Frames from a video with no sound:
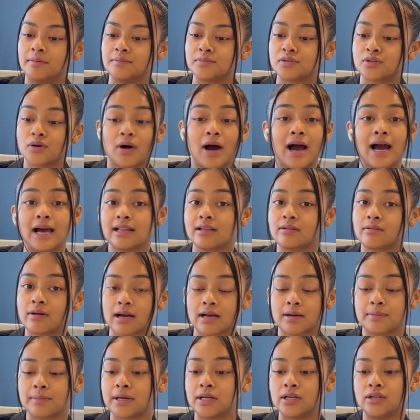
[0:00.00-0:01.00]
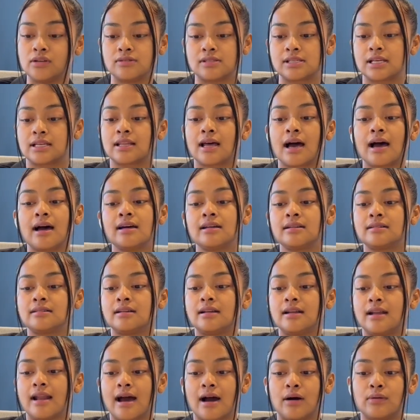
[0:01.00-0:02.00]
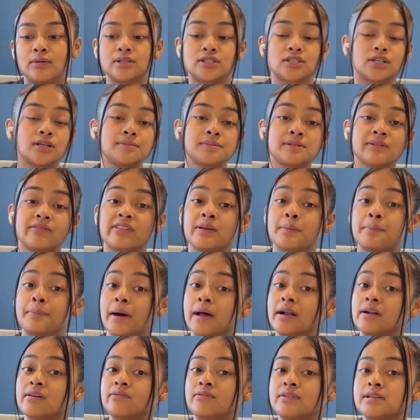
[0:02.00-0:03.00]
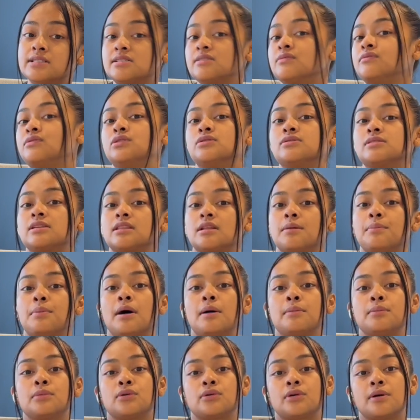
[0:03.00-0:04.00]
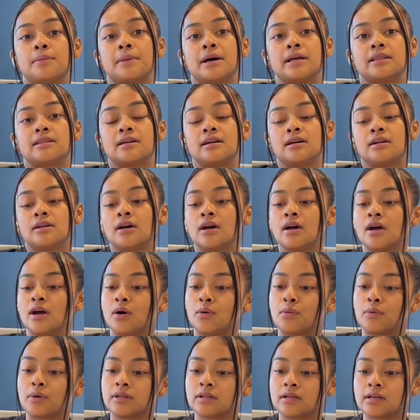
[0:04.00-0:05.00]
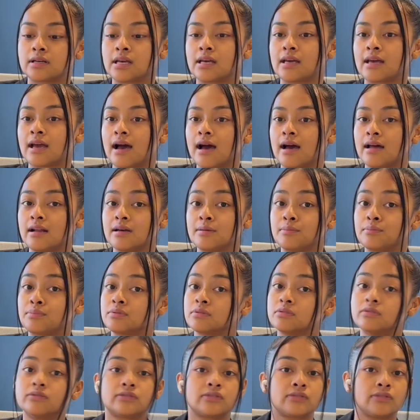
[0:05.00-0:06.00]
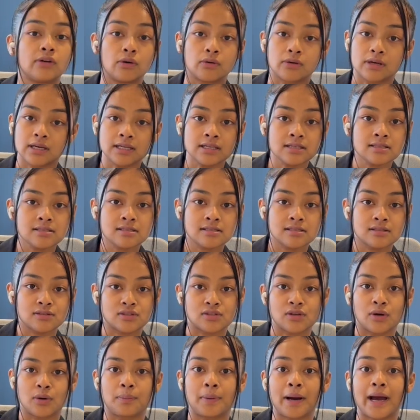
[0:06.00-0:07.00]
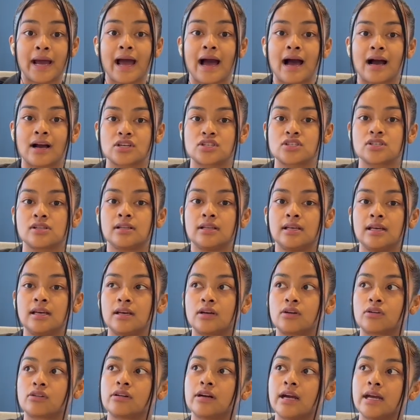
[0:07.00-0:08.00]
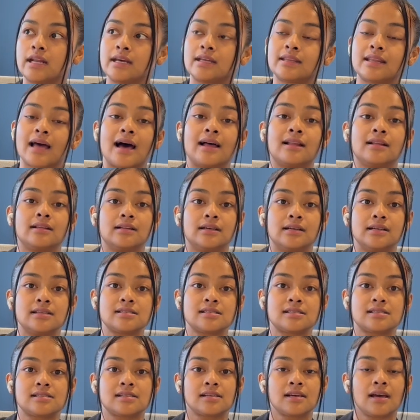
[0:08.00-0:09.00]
So highly recommend using that. Now, in terms of the benefits of using the Pomodoro method, we're looking at improved focus. So by actually creating that list